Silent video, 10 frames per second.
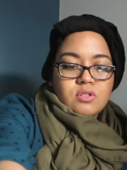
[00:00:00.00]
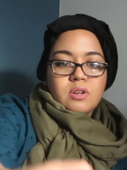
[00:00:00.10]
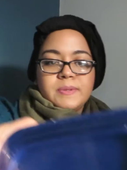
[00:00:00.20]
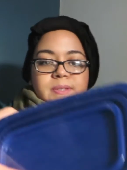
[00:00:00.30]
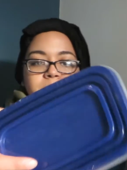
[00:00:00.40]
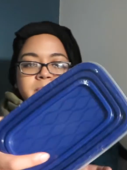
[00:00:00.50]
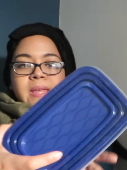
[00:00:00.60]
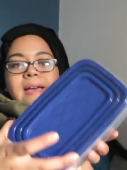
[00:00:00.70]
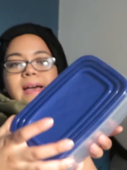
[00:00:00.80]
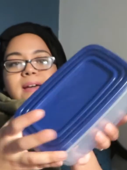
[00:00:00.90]
shops.
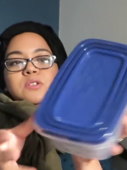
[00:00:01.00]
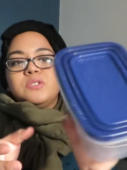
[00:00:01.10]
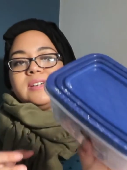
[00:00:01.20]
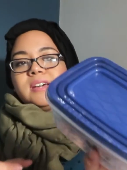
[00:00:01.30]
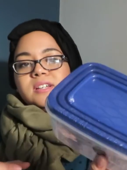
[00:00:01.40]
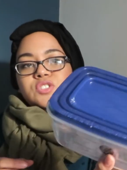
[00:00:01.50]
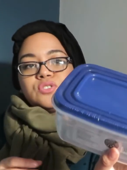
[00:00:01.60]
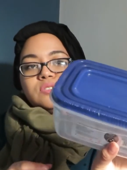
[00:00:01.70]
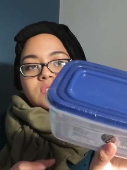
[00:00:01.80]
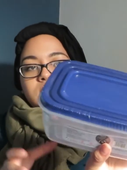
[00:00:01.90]
And also I got
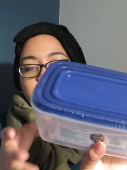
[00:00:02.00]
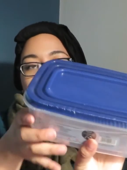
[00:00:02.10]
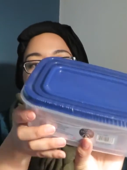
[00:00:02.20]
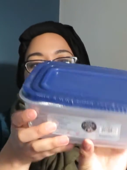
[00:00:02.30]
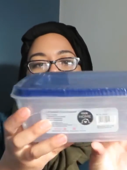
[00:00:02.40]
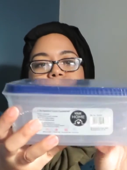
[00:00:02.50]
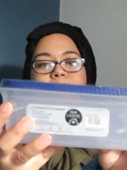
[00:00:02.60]
this